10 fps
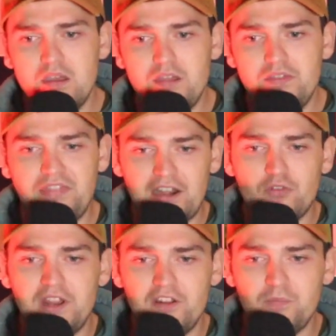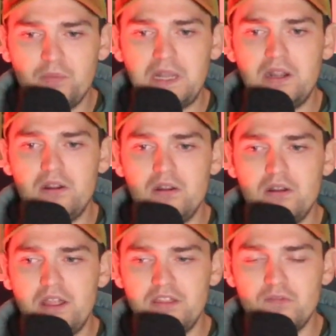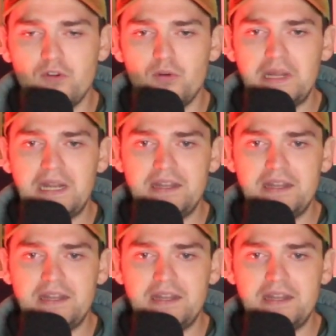that creative player in the forward line,